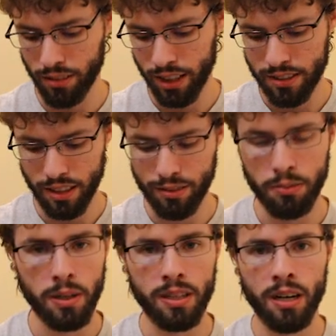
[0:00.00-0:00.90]
lights
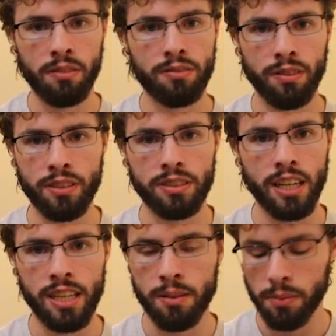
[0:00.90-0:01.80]
everywhere coming from the
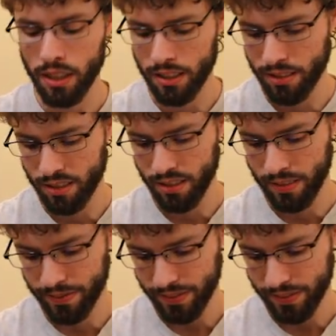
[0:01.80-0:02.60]
stadium lights.